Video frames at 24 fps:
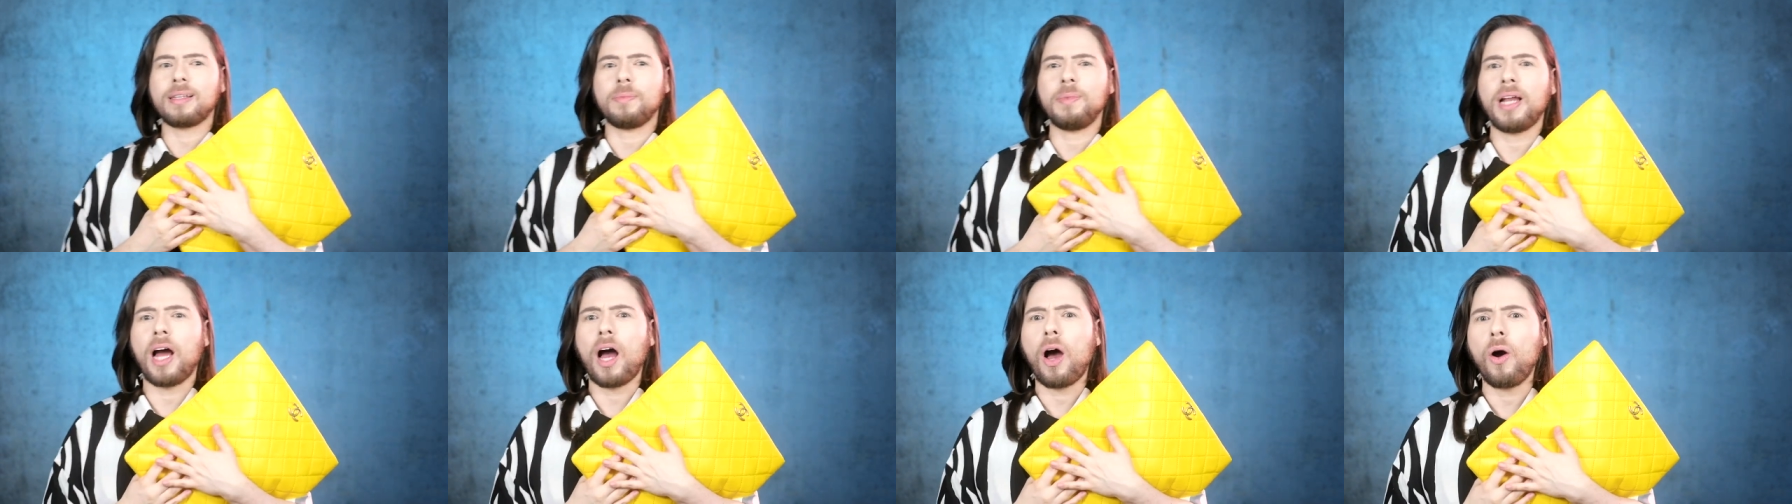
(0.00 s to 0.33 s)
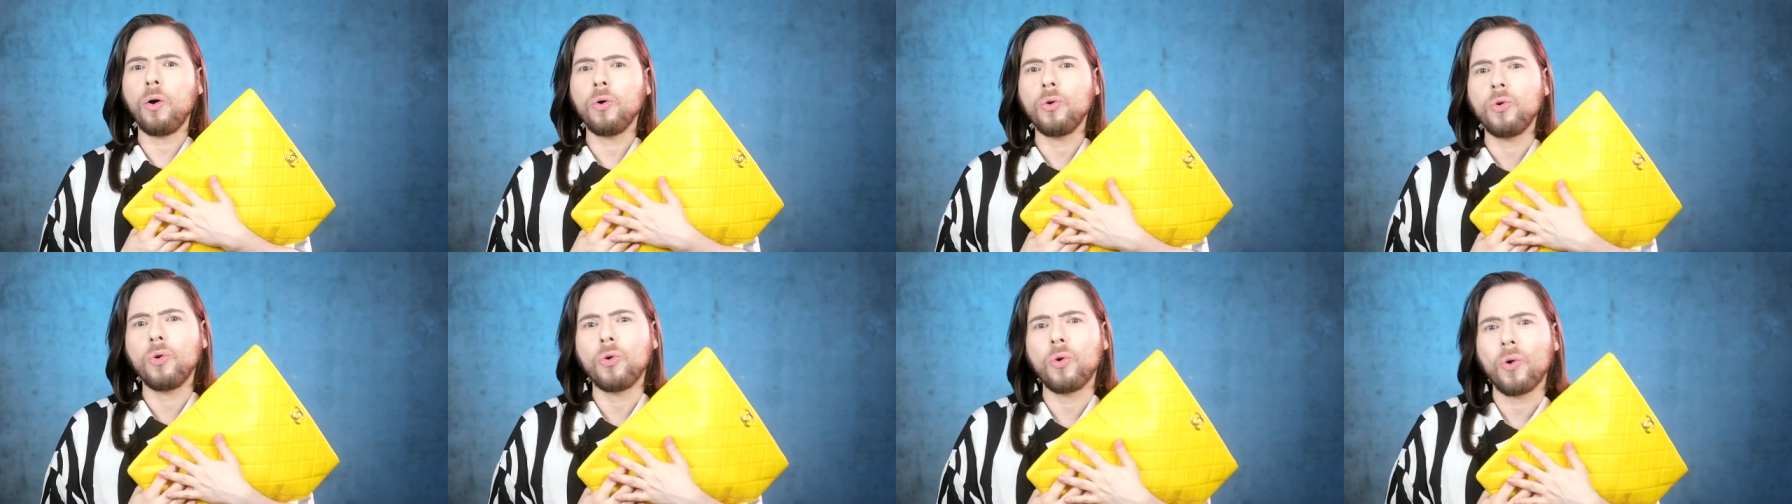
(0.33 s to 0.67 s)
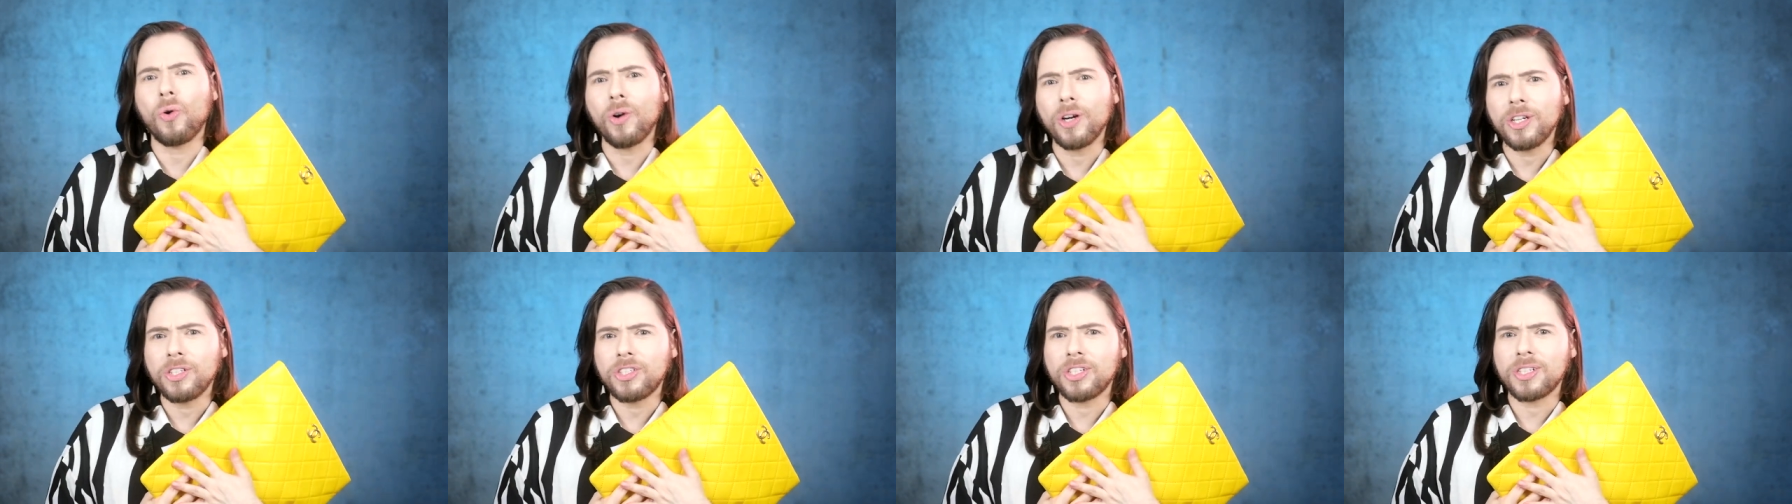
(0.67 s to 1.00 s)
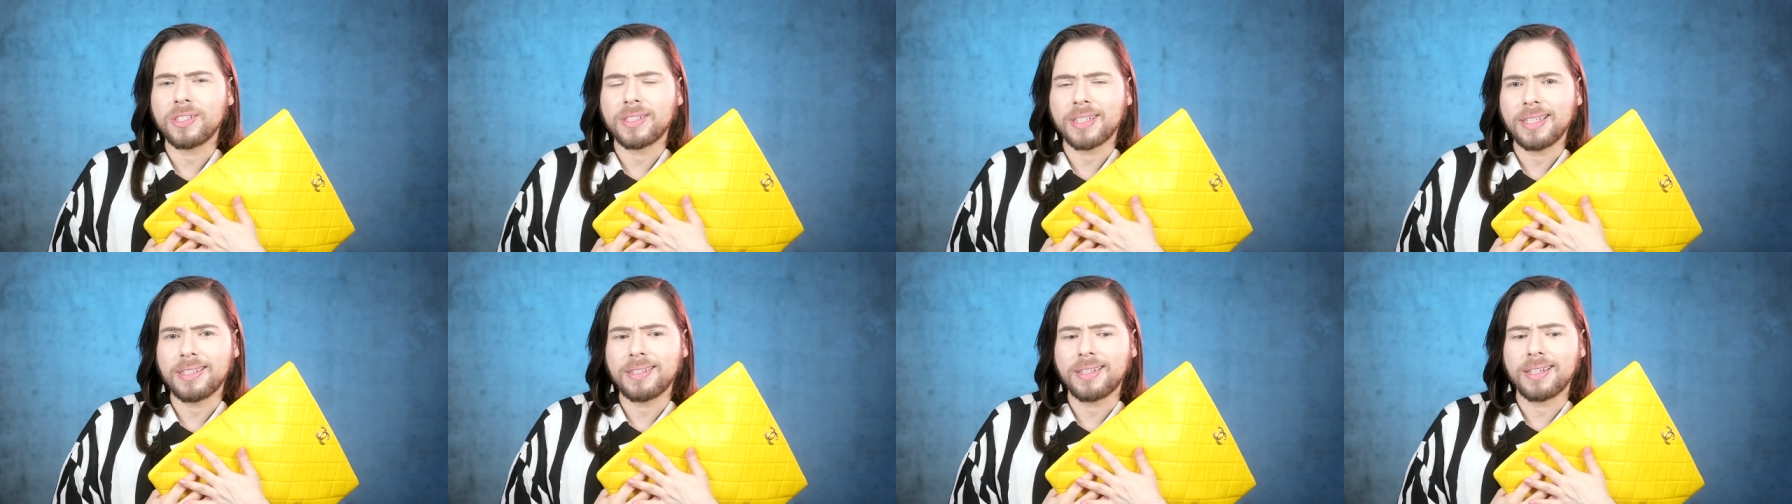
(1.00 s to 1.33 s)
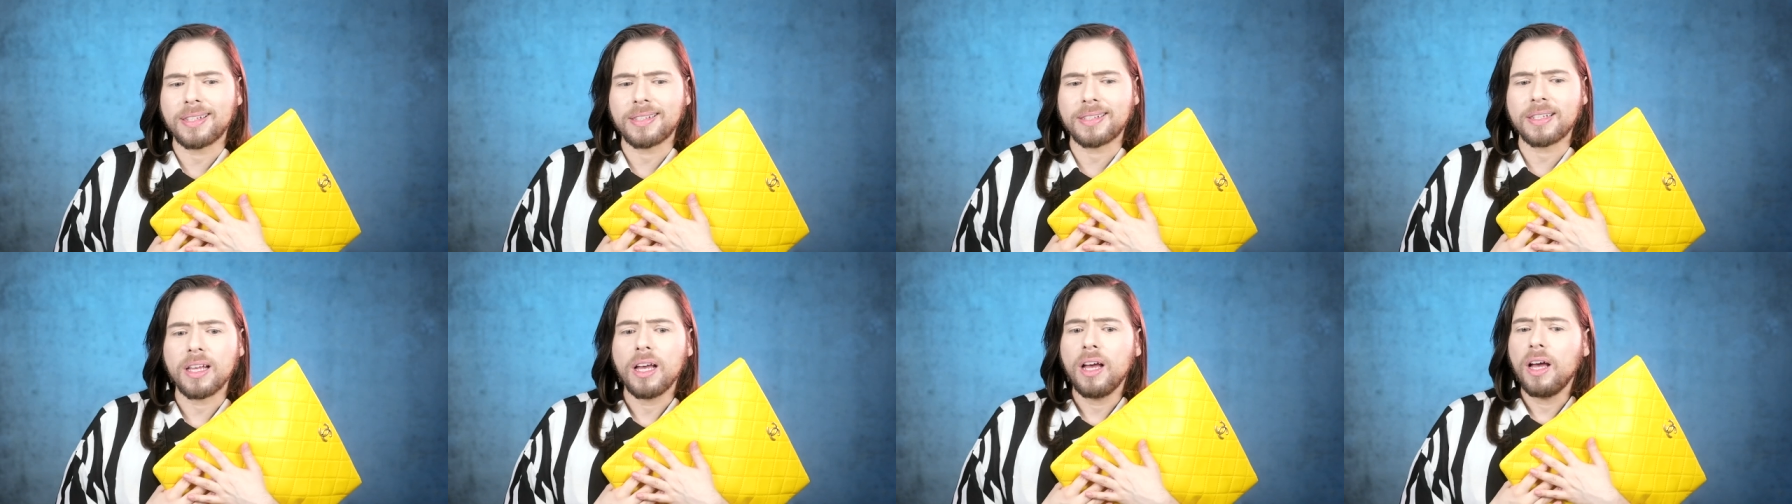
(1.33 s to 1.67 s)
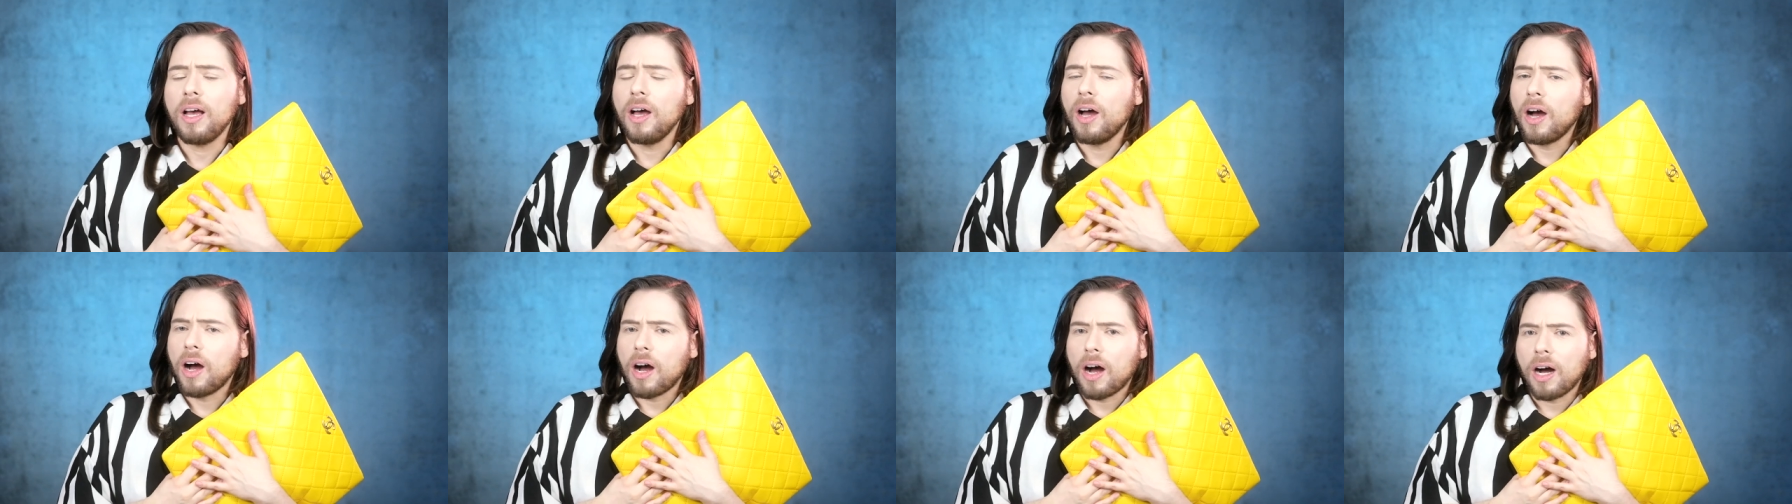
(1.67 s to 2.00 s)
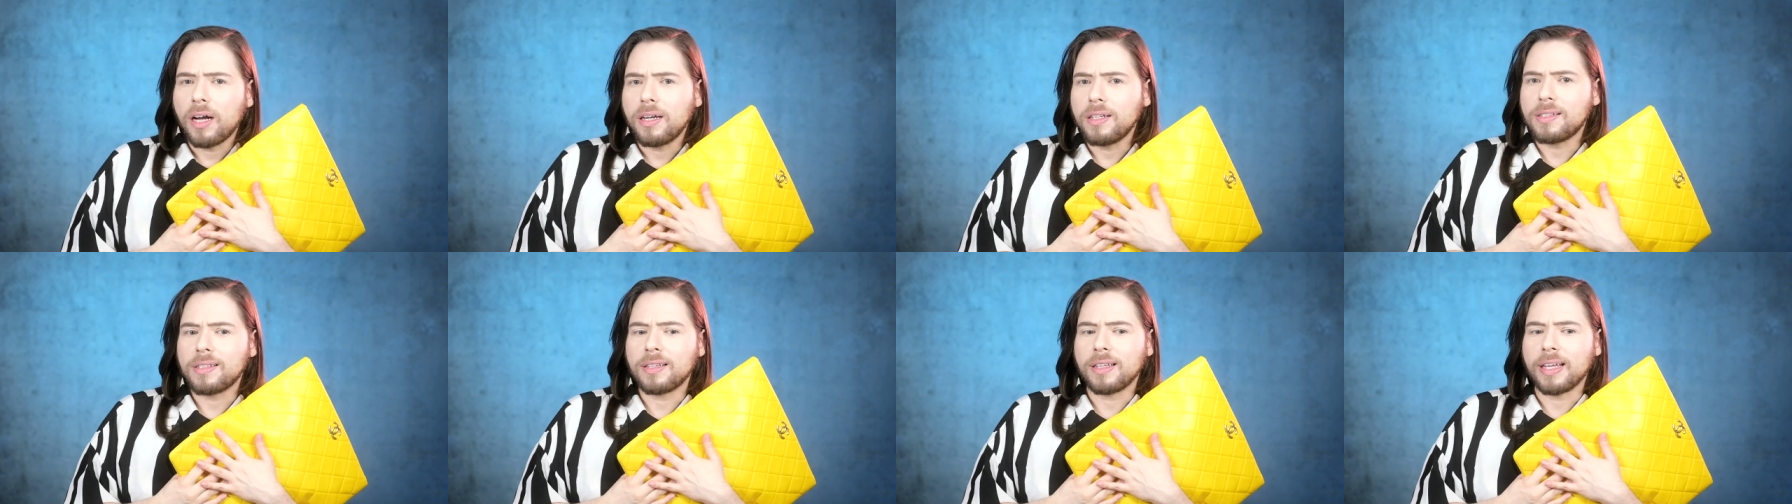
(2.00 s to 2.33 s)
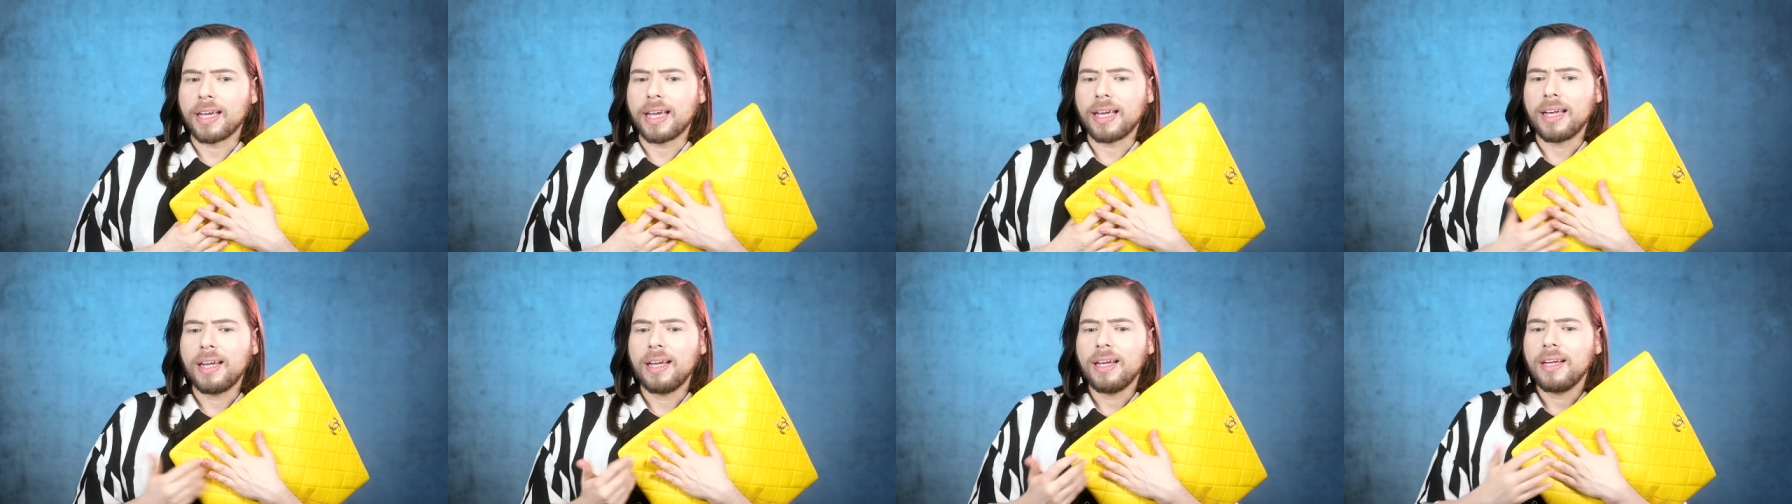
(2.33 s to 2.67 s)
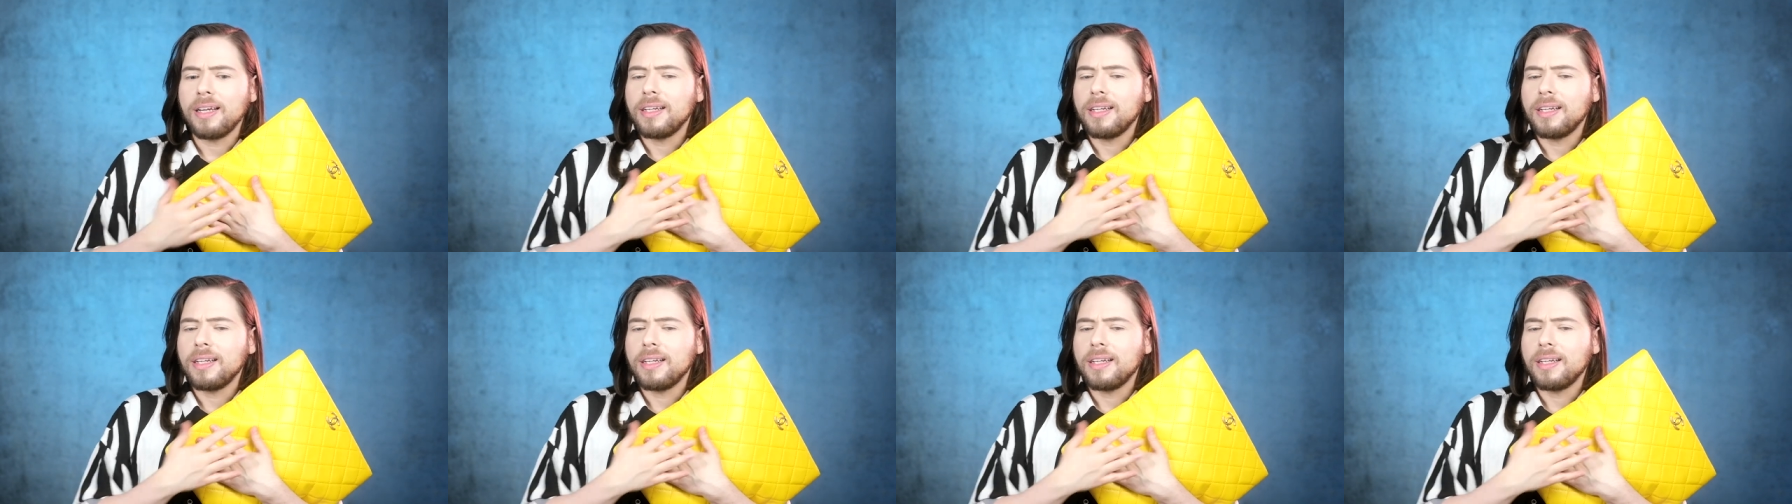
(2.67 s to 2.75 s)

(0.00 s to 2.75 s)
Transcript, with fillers: I mean, how gorgeous is this? Honestly.